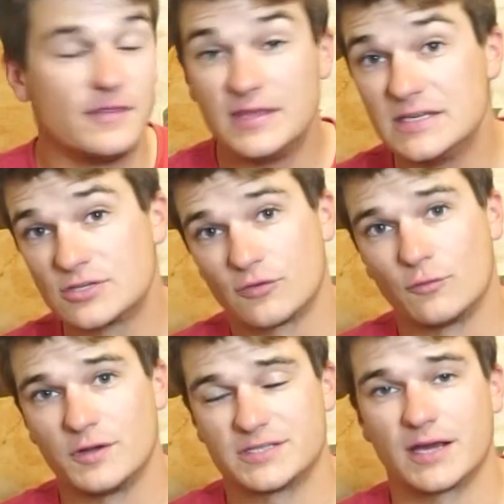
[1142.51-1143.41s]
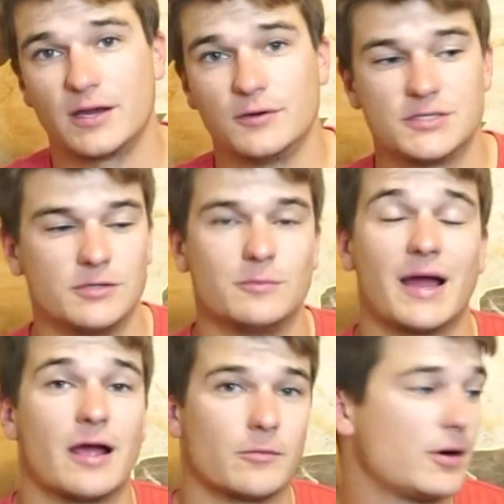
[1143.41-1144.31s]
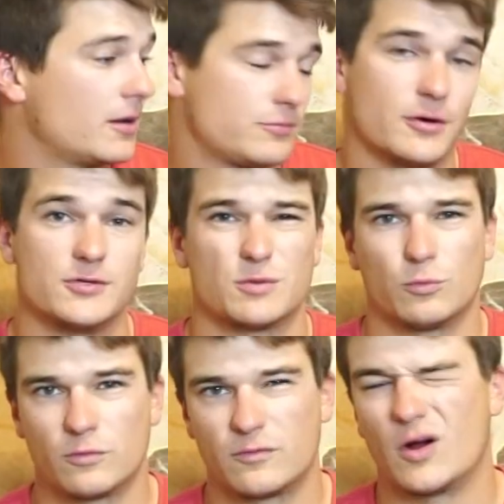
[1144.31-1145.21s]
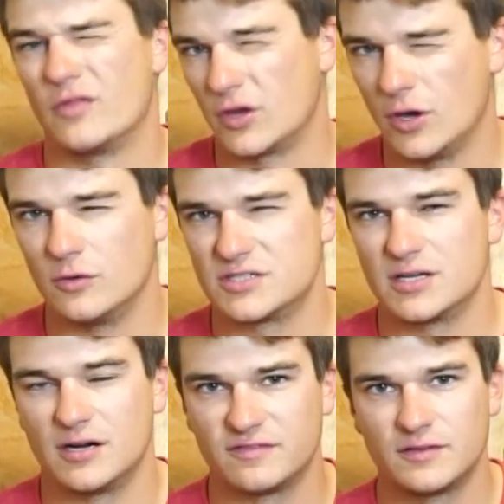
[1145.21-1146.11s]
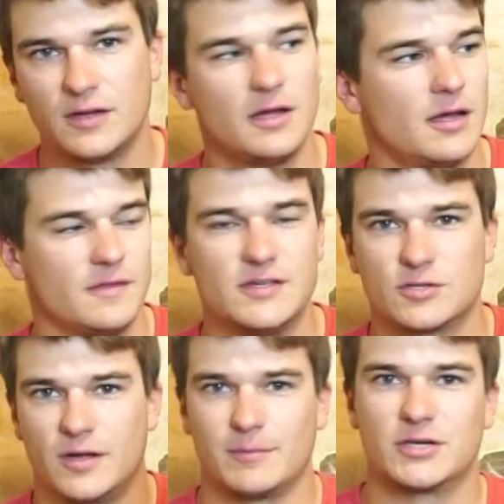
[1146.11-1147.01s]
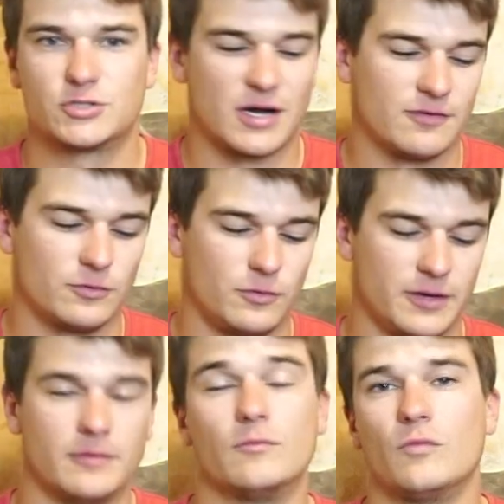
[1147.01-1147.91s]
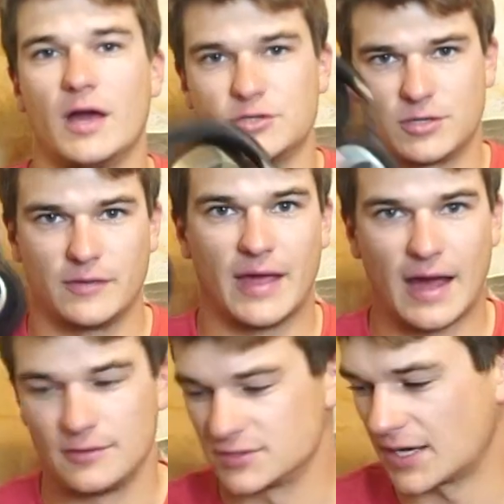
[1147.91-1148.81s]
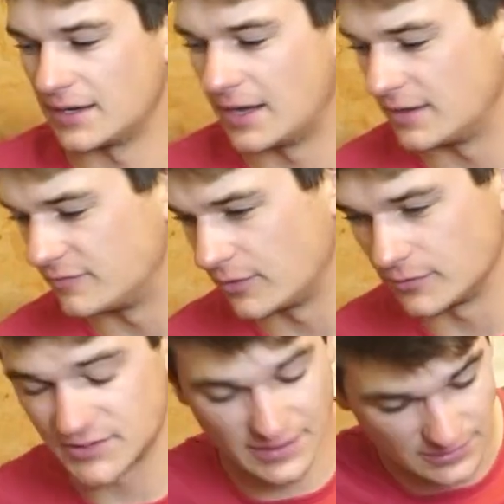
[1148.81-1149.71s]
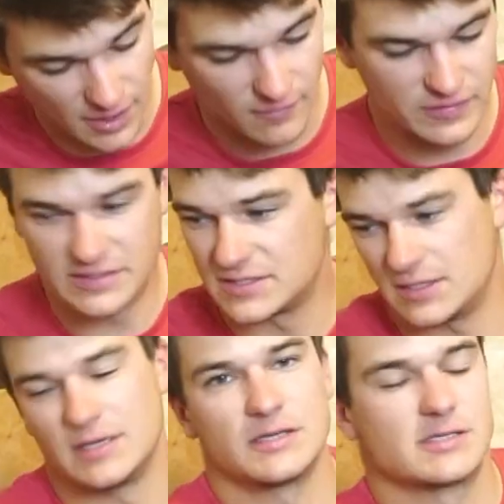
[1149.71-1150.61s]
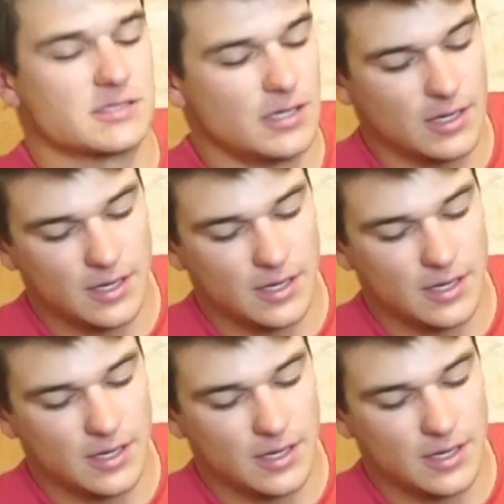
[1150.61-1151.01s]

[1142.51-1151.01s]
These are the ones I go to. My AirPod Pros are more for on-the-go stuff. These are like my travel and lounge around the house kind of headphones. Love these things.